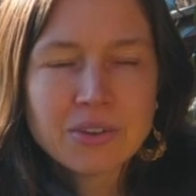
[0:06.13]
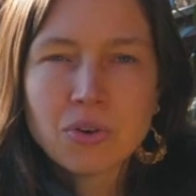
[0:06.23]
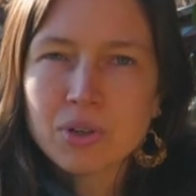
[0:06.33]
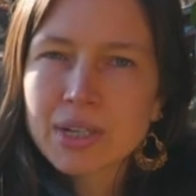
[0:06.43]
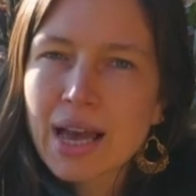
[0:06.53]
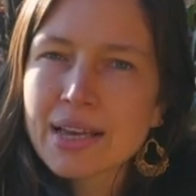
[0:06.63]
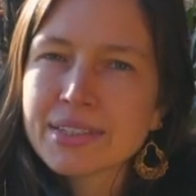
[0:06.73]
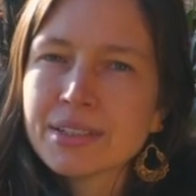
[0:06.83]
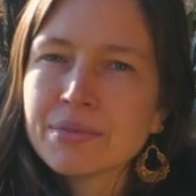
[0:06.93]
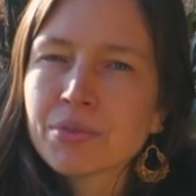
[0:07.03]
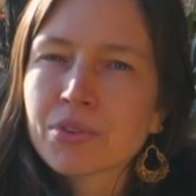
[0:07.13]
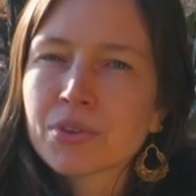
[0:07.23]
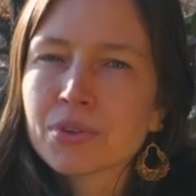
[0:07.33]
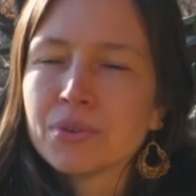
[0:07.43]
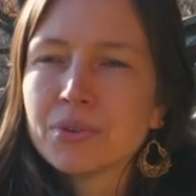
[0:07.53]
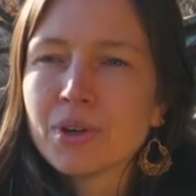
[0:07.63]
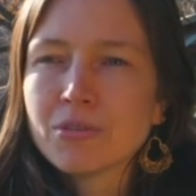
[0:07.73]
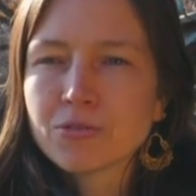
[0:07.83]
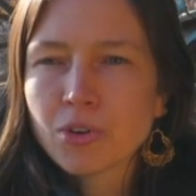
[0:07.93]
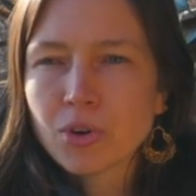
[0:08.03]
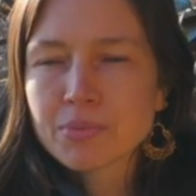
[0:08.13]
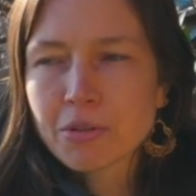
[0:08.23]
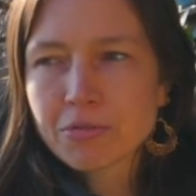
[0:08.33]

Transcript: orgasm through a form of